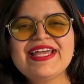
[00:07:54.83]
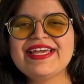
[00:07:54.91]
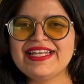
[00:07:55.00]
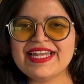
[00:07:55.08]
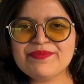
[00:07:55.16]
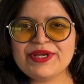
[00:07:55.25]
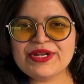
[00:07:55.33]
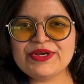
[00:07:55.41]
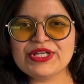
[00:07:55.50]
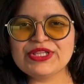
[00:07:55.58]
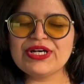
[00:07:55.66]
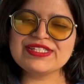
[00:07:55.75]
Let me know
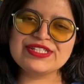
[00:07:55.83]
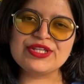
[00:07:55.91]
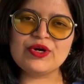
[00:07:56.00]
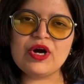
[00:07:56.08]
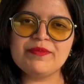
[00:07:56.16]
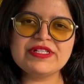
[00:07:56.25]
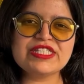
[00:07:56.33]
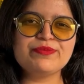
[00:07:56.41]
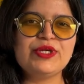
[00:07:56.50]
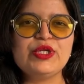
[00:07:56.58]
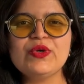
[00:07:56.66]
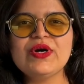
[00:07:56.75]
your thoughts in the comments
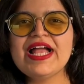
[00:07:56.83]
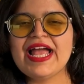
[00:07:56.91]
below,